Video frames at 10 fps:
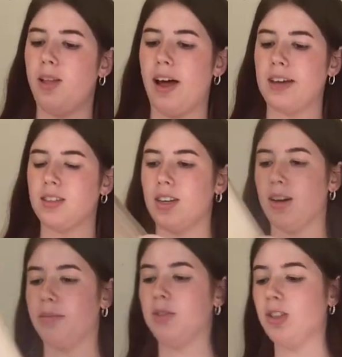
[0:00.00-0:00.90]
plastic.
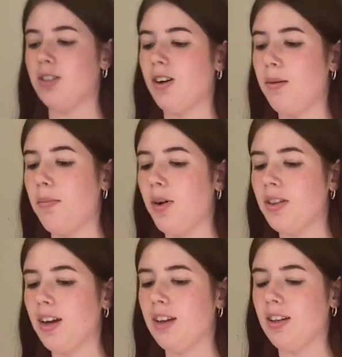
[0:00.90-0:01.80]
I'm just gonna put
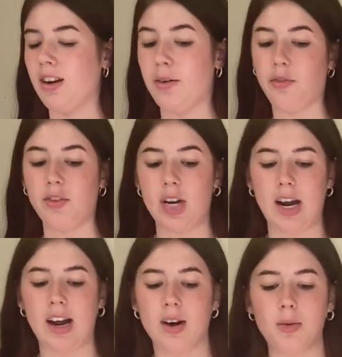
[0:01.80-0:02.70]
that there for
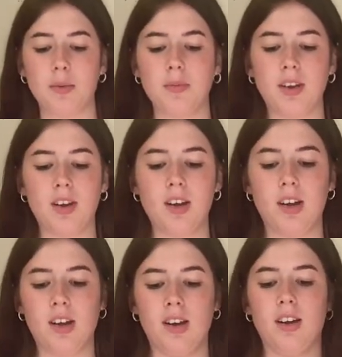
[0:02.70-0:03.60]
now.
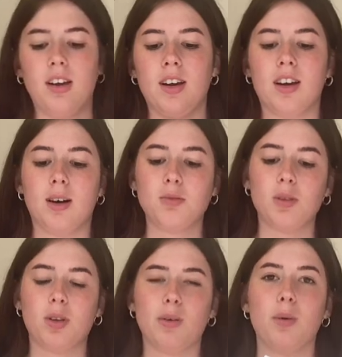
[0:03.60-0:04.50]
Comes
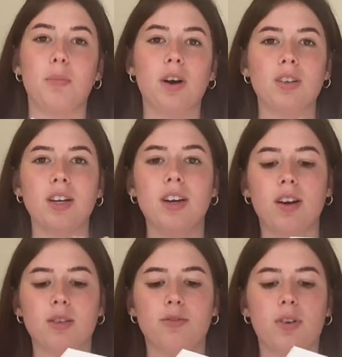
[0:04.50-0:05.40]
with a little booklet.
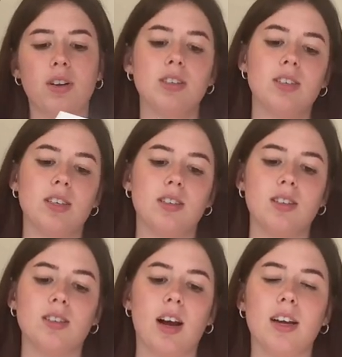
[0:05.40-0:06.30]
On the front it says
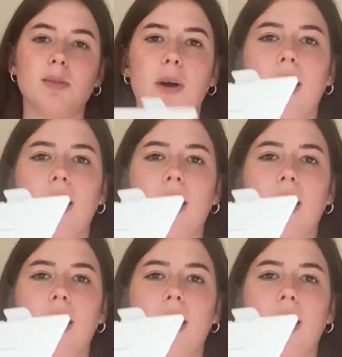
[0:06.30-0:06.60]
designed by